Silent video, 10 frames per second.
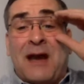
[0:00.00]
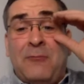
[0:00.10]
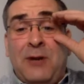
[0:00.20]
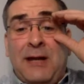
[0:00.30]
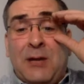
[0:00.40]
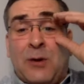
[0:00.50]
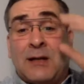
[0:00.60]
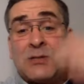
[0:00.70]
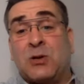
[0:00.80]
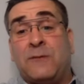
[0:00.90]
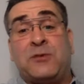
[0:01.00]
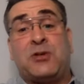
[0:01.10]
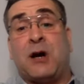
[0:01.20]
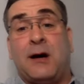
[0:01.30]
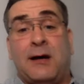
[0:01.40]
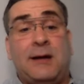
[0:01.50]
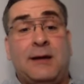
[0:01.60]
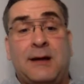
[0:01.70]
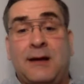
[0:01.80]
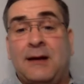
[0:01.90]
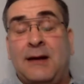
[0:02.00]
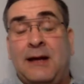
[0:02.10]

I'm really quite sort of shy and a